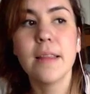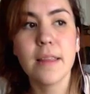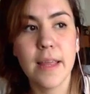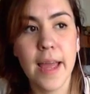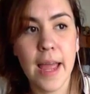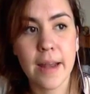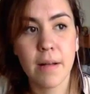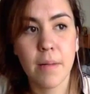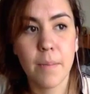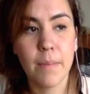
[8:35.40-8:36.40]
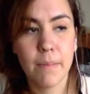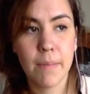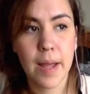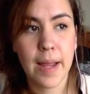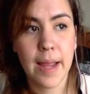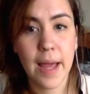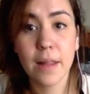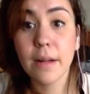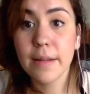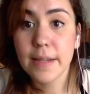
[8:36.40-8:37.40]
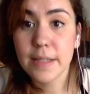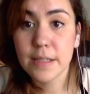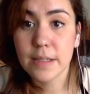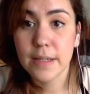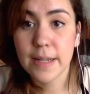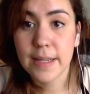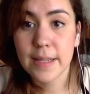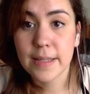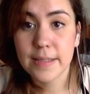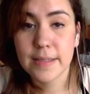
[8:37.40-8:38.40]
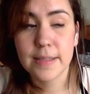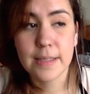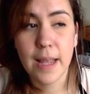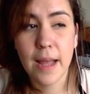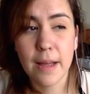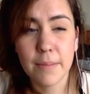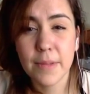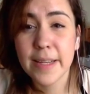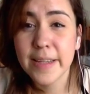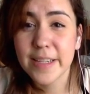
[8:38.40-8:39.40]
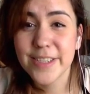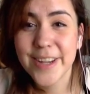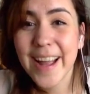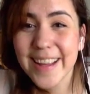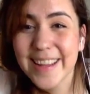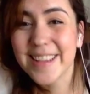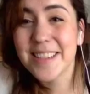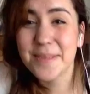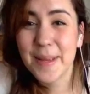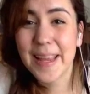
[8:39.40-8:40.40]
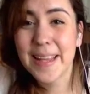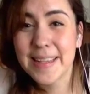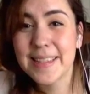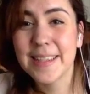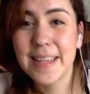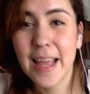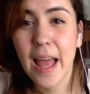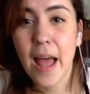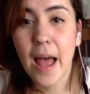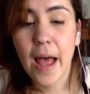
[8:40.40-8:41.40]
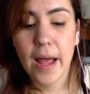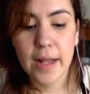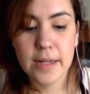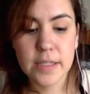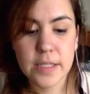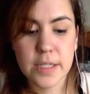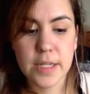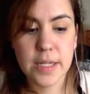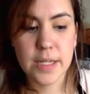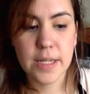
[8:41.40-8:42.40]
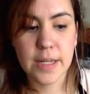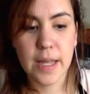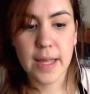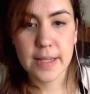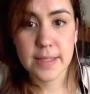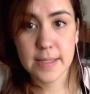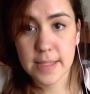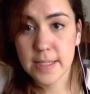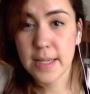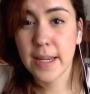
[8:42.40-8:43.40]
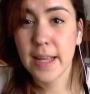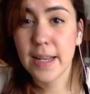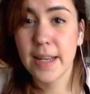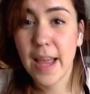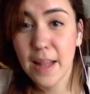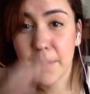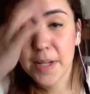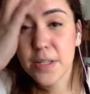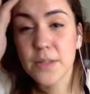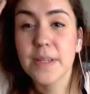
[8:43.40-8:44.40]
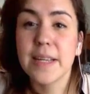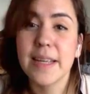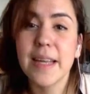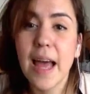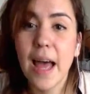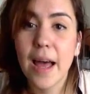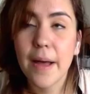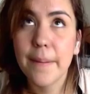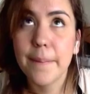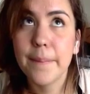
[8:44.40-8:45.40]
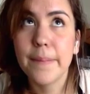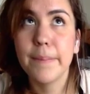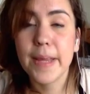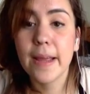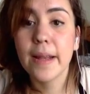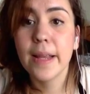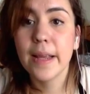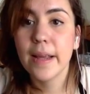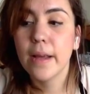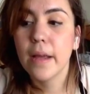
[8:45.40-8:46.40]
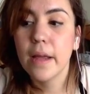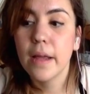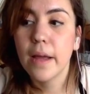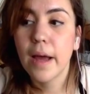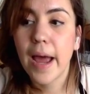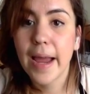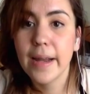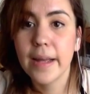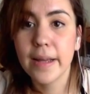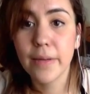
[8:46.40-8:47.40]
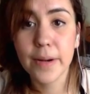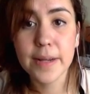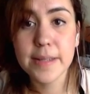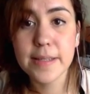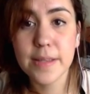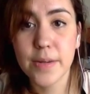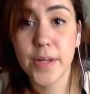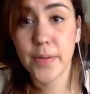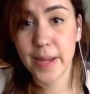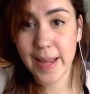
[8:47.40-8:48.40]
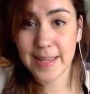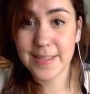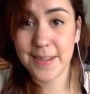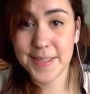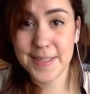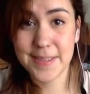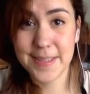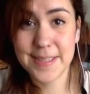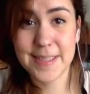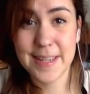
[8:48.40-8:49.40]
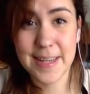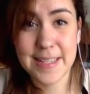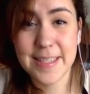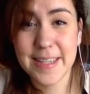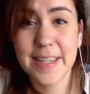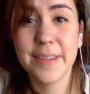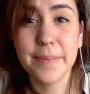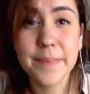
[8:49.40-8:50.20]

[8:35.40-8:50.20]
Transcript: Then my other teacher is Linda Schrack, and she's my aunt. She is teaching an elementary beginning Haida course through UAS also next year.